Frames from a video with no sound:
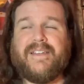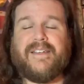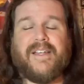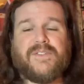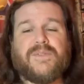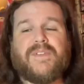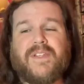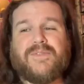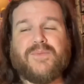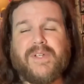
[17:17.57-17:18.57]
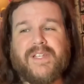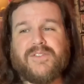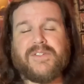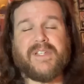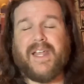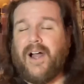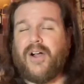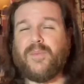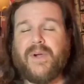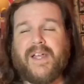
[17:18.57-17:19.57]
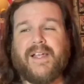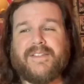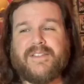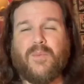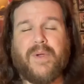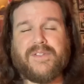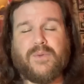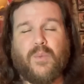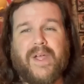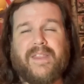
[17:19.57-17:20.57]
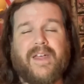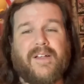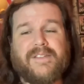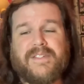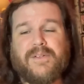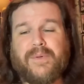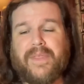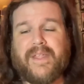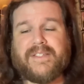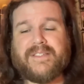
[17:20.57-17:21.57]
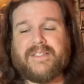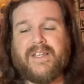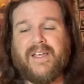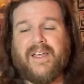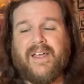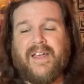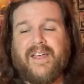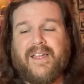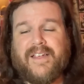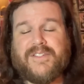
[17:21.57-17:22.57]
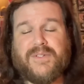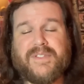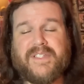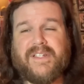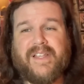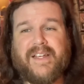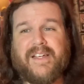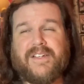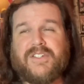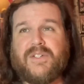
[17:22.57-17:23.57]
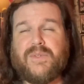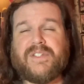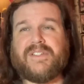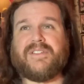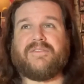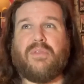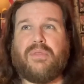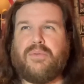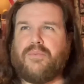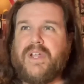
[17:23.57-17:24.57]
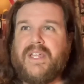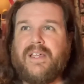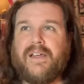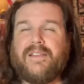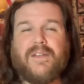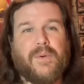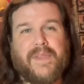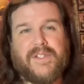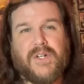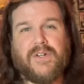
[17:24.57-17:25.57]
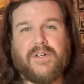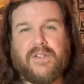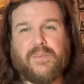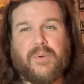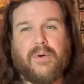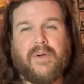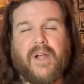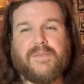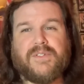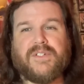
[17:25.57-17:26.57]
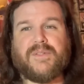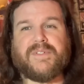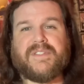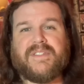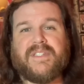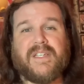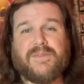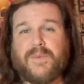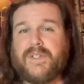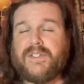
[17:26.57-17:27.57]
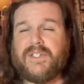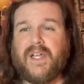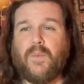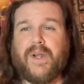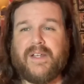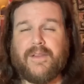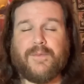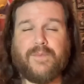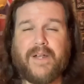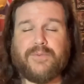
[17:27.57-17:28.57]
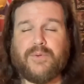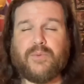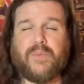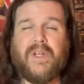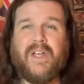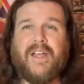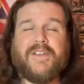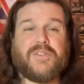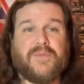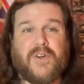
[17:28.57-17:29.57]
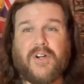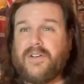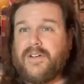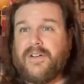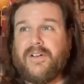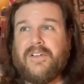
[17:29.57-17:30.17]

it's really interesting and heartbreaking in some ways, the way they all deal with this, because you see Yelena, she was just 3, I think, when they took her into the program, so she was 6 when she went into the Red Room. So for her